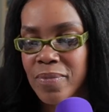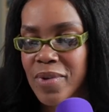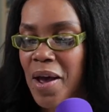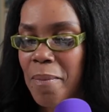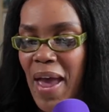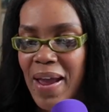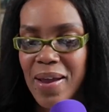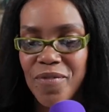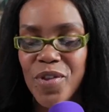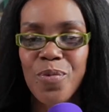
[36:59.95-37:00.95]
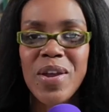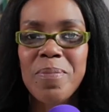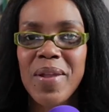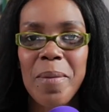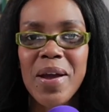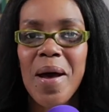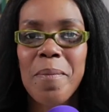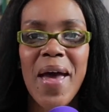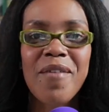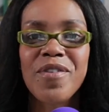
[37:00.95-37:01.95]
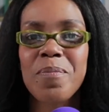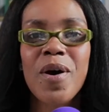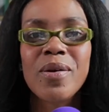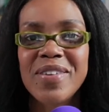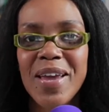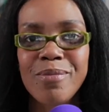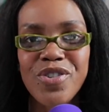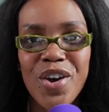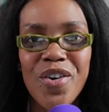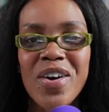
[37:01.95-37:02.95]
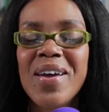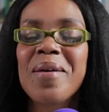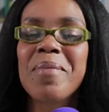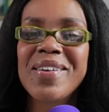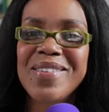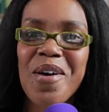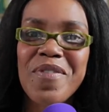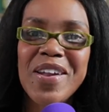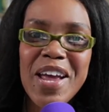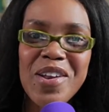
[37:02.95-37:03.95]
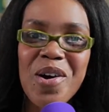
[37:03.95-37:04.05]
Come back for the post-game show. Myself and Hendo